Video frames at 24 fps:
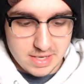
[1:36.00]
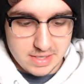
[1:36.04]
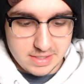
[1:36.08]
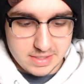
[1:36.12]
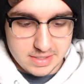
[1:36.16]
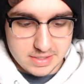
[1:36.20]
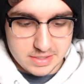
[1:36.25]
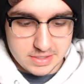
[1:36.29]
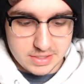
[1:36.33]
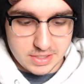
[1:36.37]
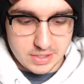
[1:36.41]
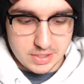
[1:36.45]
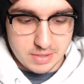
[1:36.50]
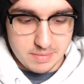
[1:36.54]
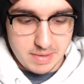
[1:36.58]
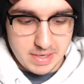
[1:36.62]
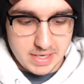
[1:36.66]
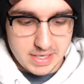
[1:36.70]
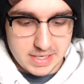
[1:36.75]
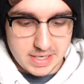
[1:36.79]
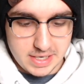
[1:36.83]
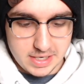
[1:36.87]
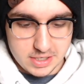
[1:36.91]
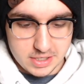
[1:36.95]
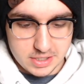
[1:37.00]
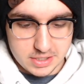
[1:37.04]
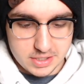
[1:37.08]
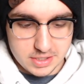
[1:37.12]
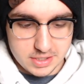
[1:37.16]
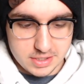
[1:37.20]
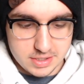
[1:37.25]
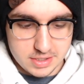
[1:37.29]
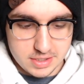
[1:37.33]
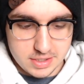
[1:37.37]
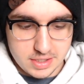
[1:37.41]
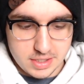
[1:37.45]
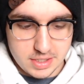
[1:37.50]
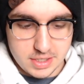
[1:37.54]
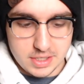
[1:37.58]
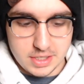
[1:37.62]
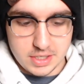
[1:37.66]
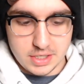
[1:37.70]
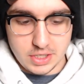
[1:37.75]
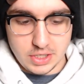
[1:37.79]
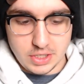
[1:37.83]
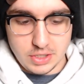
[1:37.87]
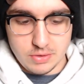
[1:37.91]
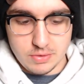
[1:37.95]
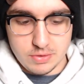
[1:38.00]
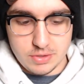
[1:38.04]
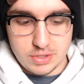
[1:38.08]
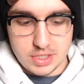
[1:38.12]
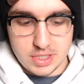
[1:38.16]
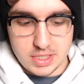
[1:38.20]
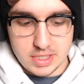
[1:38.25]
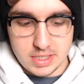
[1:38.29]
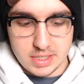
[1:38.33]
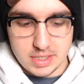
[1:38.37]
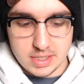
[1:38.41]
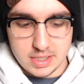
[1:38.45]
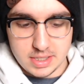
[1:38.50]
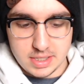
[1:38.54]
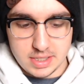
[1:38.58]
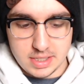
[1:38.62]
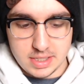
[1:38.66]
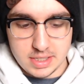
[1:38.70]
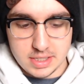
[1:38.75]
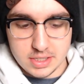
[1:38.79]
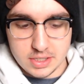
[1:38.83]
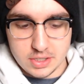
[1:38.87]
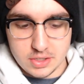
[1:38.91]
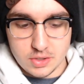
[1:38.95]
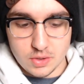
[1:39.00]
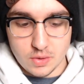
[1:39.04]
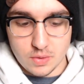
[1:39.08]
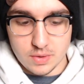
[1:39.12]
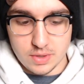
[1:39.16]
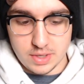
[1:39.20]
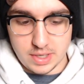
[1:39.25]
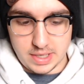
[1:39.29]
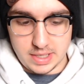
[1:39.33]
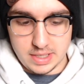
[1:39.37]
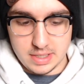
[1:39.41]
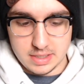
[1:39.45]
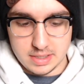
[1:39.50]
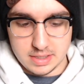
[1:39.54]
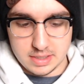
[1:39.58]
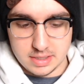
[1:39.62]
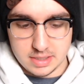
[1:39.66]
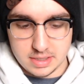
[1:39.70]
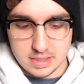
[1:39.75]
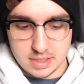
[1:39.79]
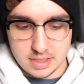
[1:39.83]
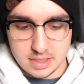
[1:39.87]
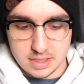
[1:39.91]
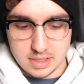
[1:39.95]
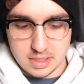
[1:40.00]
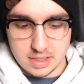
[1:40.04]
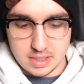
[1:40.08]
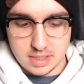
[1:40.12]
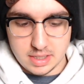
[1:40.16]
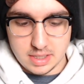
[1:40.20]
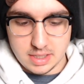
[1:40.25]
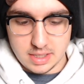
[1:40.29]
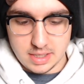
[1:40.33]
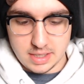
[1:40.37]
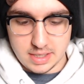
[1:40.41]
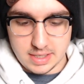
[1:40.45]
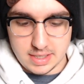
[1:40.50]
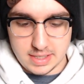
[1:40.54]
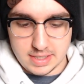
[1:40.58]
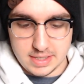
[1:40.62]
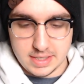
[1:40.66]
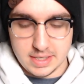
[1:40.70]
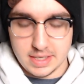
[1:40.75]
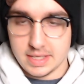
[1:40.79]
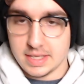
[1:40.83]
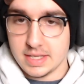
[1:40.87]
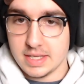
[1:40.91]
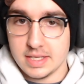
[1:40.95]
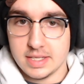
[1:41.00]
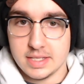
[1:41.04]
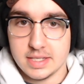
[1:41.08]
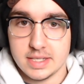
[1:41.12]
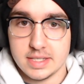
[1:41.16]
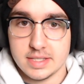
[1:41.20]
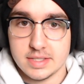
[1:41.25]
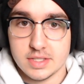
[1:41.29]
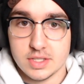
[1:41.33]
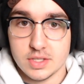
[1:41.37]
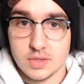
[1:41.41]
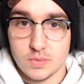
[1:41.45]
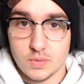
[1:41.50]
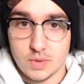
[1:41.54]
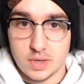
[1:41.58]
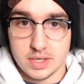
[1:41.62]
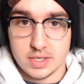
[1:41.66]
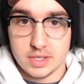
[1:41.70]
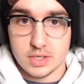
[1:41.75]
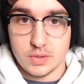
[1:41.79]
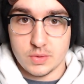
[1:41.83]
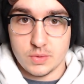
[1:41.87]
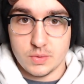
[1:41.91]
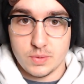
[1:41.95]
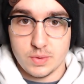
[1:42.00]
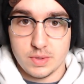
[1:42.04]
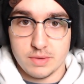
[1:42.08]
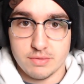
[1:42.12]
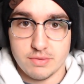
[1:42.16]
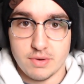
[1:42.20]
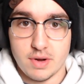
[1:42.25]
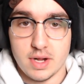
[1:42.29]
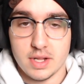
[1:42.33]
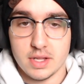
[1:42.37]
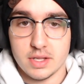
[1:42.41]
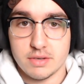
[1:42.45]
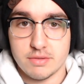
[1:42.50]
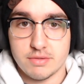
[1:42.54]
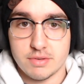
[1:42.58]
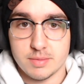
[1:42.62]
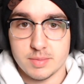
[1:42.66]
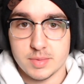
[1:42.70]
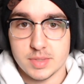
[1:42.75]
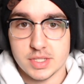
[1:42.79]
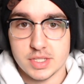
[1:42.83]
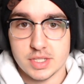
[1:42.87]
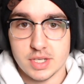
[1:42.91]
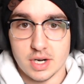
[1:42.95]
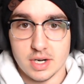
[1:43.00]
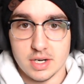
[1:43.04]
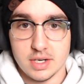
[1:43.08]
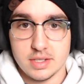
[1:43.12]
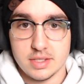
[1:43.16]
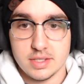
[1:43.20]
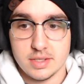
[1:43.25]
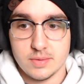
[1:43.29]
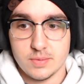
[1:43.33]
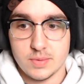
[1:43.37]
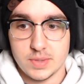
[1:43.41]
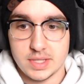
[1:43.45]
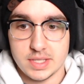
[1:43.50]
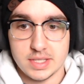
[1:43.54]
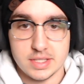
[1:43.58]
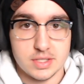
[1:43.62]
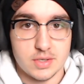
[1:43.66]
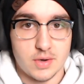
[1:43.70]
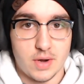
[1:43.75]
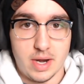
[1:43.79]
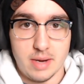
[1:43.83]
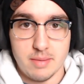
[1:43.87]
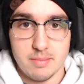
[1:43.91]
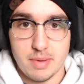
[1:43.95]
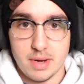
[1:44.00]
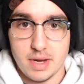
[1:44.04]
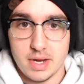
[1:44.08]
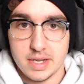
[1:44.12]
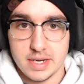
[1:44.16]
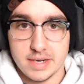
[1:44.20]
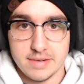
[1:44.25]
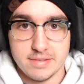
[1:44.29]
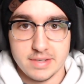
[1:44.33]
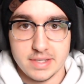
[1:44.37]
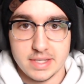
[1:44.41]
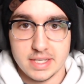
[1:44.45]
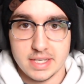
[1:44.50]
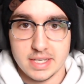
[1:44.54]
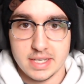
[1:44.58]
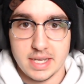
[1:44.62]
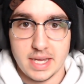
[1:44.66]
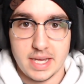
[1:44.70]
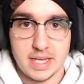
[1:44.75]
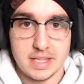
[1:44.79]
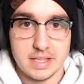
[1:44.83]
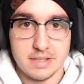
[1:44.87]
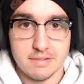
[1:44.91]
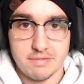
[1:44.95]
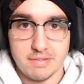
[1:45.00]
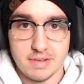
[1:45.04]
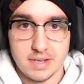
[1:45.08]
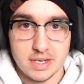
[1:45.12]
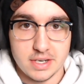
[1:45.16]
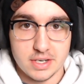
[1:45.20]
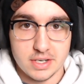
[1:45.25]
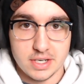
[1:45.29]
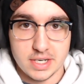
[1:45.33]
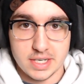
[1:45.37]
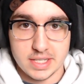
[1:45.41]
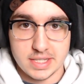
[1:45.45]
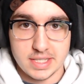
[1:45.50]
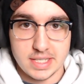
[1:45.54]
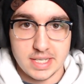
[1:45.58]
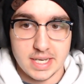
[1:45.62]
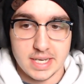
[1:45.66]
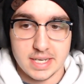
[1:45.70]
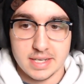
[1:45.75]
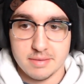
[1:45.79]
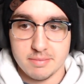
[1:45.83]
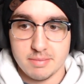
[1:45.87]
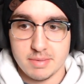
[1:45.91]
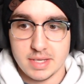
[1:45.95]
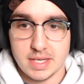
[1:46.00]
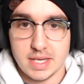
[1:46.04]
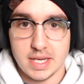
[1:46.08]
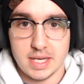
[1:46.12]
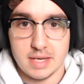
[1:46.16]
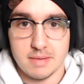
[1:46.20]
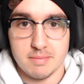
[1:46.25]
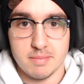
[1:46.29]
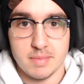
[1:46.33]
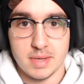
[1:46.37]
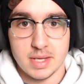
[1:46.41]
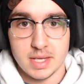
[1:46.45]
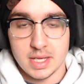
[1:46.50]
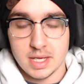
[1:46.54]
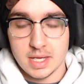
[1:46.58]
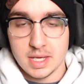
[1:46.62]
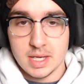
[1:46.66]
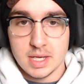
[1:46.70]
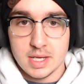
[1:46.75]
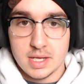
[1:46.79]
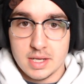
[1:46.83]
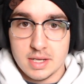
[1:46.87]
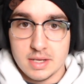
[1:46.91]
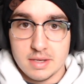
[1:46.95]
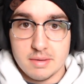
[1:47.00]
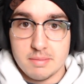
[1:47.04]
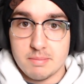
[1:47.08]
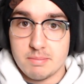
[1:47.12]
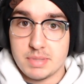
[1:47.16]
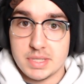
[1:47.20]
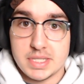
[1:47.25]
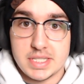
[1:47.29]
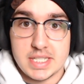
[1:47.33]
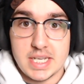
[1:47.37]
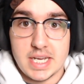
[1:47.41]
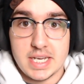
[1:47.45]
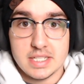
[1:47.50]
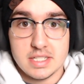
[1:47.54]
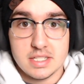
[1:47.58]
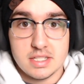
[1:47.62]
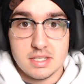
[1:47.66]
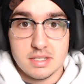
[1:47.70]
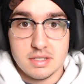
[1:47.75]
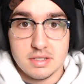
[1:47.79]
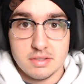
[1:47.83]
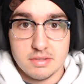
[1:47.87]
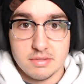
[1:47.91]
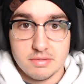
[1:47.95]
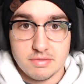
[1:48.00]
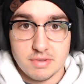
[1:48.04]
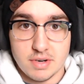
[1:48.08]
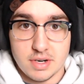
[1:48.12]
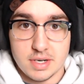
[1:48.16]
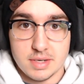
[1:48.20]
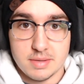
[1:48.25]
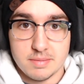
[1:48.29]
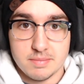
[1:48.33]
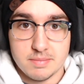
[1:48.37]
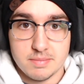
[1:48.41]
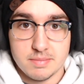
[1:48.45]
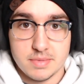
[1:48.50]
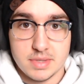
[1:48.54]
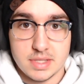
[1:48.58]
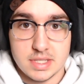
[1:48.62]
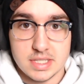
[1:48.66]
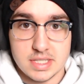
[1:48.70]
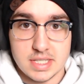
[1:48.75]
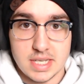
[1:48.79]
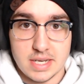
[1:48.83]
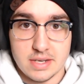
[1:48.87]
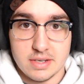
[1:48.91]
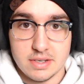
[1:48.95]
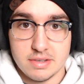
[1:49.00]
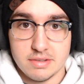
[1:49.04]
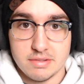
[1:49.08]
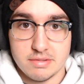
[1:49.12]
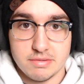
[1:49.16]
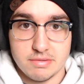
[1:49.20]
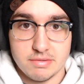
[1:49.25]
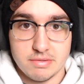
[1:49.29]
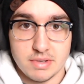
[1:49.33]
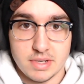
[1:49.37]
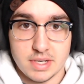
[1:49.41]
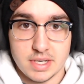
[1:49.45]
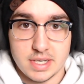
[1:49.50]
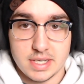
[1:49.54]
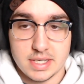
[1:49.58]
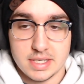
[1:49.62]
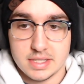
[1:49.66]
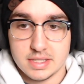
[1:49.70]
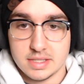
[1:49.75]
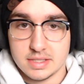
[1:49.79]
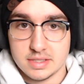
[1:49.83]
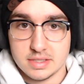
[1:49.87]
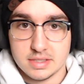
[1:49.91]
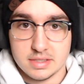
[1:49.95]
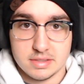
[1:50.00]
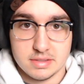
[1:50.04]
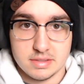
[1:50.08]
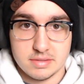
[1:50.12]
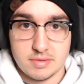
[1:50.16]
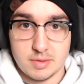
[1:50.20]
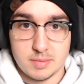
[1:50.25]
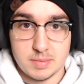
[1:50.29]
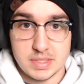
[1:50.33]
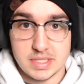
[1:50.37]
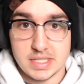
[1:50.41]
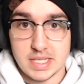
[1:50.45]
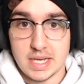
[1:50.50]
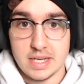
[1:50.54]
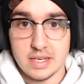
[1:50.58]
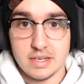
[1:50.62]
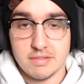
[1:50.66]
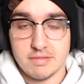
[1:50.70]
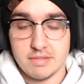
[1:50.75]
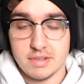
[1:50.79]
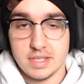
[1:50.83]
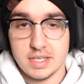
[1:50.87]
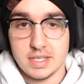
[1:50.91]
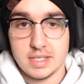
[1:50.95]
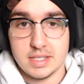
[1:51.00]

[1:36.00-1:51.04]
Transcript: So the main character, Yuji Itadori, he is the one who we followed from the start with his grandpa and everything. Ate the finger at the end, became possessed from the sound of it.